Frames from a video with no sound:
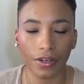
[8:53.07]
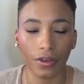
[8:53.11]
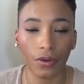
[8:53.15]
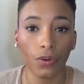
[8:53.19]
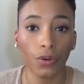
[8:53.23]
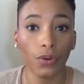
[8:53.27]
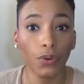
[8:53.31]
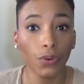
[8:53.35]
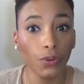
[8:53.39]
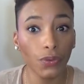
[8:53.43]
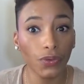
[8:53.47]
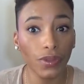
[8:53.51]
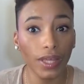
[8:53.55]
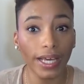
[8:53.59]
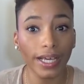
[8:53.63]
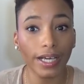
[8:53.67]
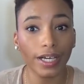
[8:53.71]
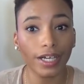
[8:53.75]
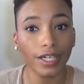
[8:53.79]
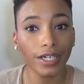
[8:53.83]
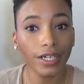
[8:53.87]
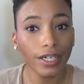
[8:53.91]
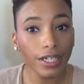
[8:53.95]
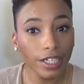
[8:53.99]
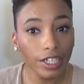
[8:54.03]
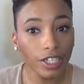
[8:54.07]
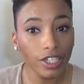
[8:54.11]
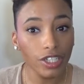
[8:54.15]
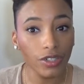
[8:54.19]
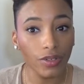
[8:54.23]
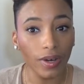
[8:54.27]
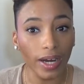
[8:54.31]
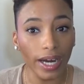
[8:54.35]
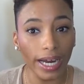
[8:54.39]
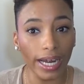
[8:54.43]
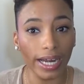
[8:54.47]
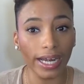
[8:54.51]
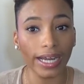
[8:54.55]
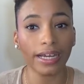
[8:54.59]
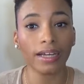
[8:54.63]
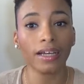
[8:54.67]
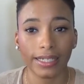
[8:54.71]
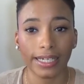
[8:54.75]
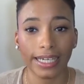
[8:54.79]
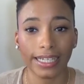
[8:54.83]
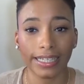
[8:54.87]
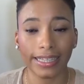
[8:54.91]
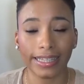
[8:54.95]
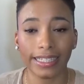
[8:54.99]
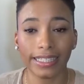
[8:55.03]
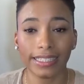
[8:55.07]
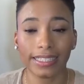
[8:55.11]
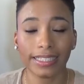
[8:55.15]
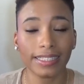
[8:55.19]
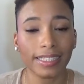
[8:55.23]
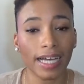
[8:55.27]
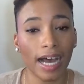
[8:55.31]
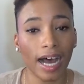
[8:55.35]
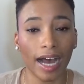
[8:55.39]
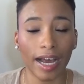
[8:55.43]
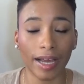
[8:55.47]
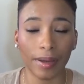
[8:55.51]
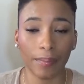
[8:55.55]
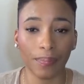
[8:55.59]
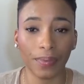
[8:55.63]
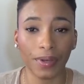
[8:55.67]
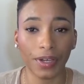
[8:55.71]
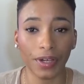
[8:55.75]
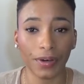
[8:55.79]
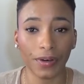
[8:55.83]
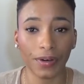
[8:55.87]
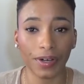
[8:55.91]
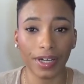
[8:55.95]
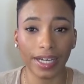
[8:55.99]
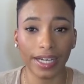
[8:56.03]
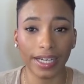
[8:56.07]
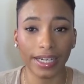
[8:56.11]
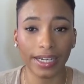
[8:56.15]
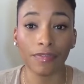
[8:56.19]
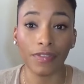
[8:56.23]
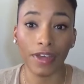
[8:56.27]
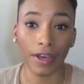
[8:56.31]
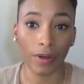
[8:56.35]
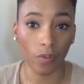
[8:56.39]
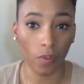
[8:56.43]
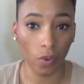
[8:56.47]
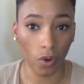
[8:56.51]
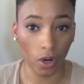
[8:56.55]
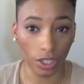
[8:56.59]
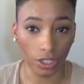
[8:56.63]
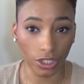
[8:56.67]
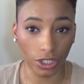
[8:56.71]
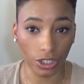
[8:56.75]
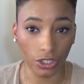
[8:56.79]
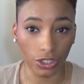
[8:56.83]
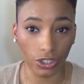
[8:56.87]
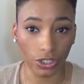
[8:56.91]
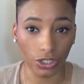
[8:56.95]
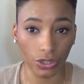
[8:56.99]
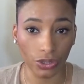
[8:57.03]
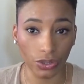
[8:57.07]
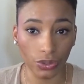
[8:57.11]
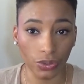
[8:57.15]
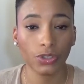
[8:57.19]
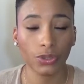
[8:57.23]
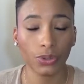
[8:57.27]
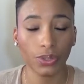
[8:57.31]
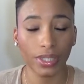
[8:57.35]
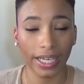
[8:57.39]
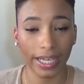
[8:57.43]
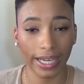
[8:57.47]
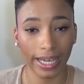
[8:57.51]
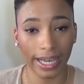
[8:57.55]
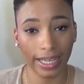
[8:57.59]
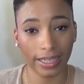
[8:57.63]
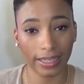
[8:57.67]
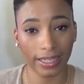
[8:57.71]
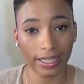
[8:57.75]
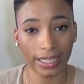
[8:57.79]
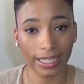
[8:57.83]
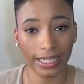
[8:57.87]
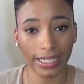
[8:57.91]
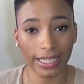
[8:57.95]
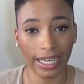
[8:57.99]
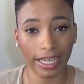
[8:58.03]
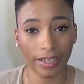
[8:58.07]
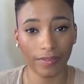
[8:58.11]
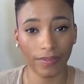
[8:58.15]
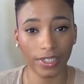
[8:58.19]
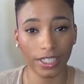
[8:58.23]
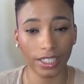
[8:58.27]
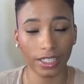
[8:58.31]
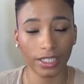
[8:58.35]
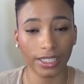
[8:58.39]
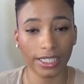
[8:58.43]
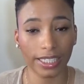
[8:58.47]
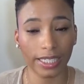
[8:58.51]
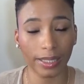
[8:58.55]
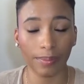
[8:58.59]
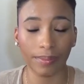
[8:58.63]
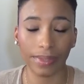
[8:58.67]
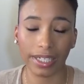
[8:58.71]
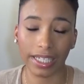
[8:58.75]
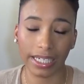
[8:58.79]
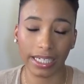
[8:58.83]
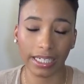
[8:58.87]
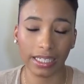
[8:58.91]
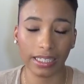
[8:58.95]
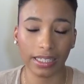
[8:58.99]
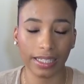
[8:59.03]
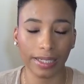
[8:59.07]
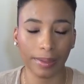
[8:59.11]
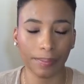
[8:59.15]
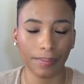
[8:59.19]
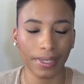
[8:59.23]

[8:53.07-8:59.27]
who they could trade in this time period if they wanted to get Anthony Davis immediately,